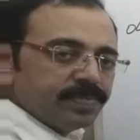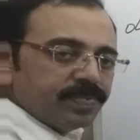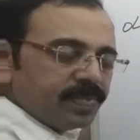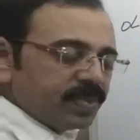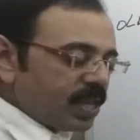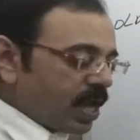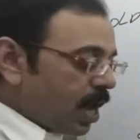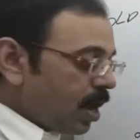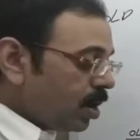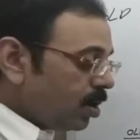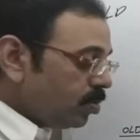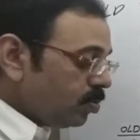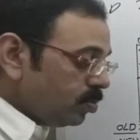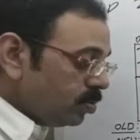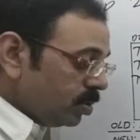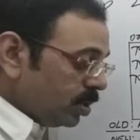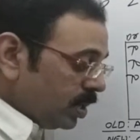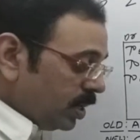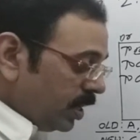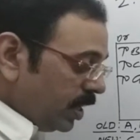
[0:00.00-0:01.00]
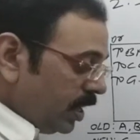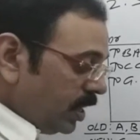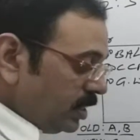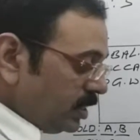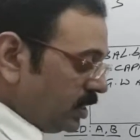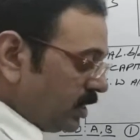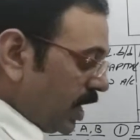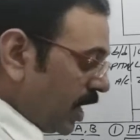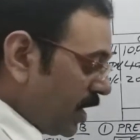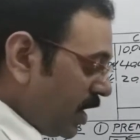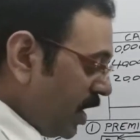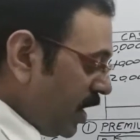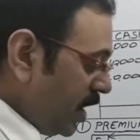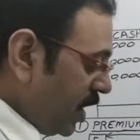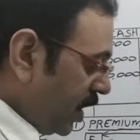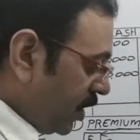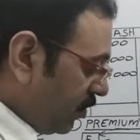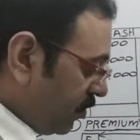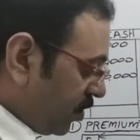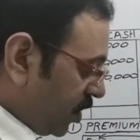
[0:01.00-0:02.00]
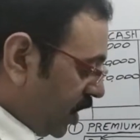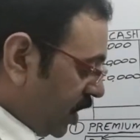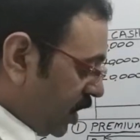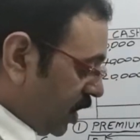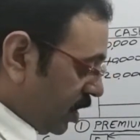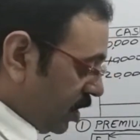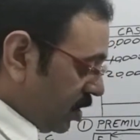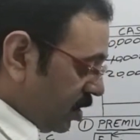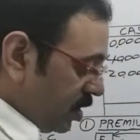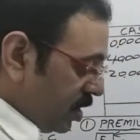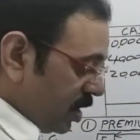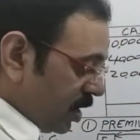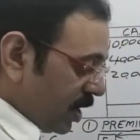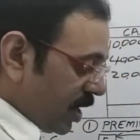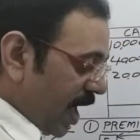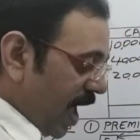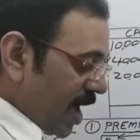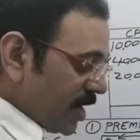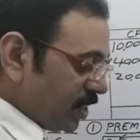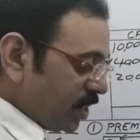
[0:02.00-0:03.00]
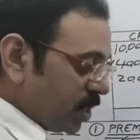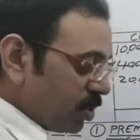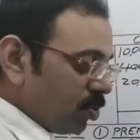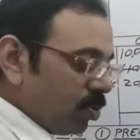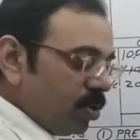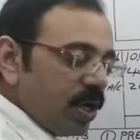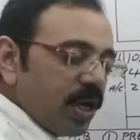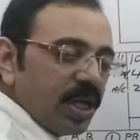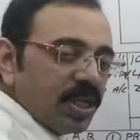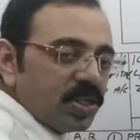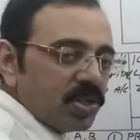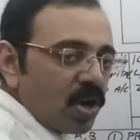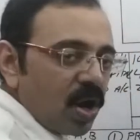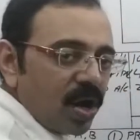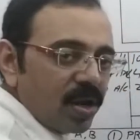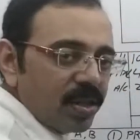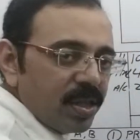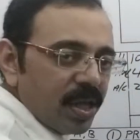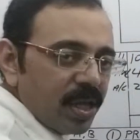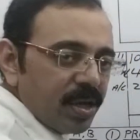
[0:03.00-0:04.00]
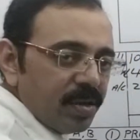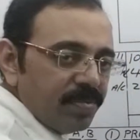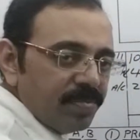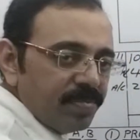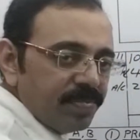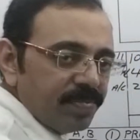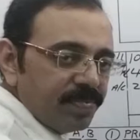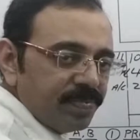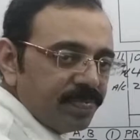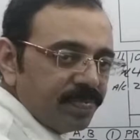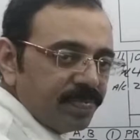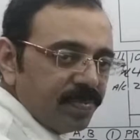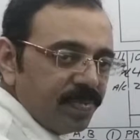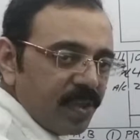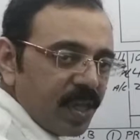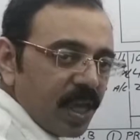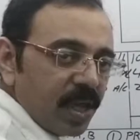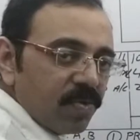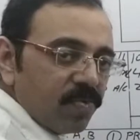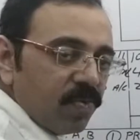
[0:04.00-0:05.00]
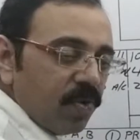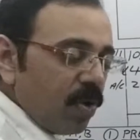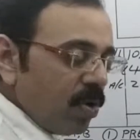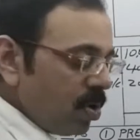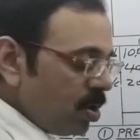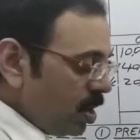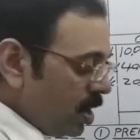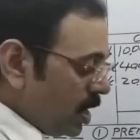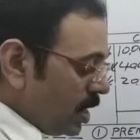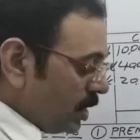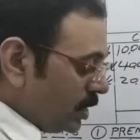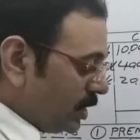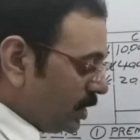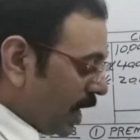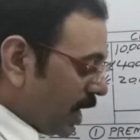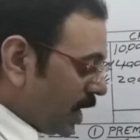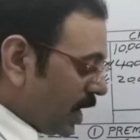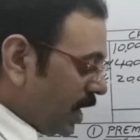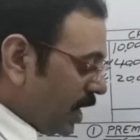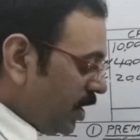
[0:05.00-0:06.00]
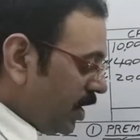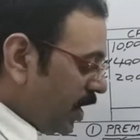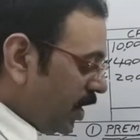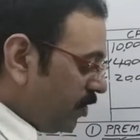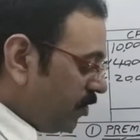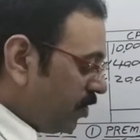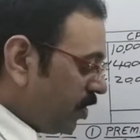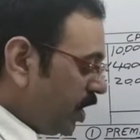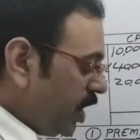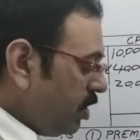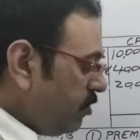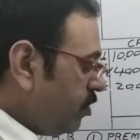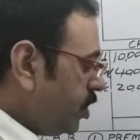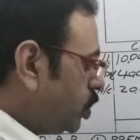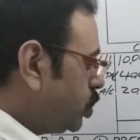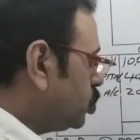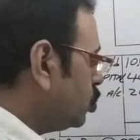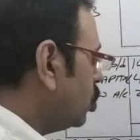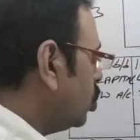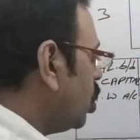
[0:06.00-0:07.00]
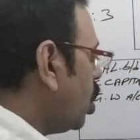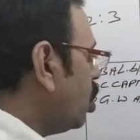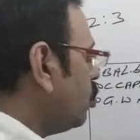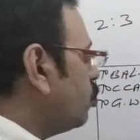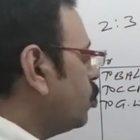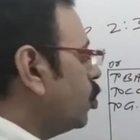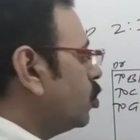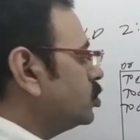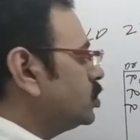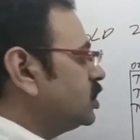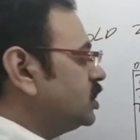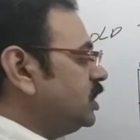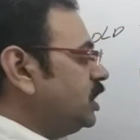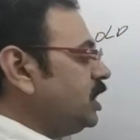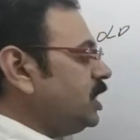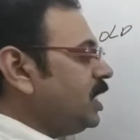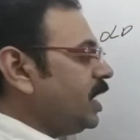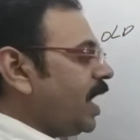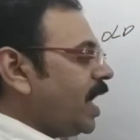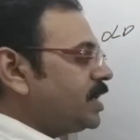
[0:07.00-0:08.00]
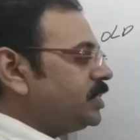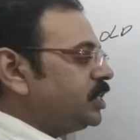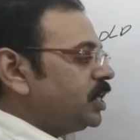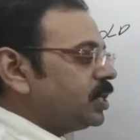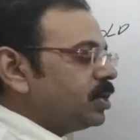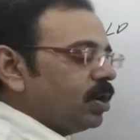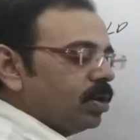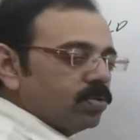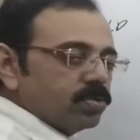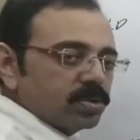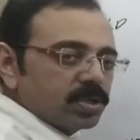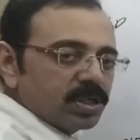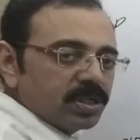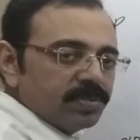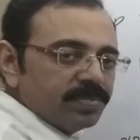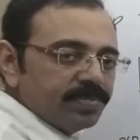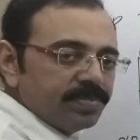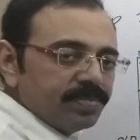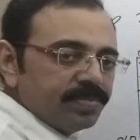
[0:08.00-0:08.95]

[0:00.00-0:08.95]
Now in second entry, cash account is not there. Therefore, second entry we should not post in cash account.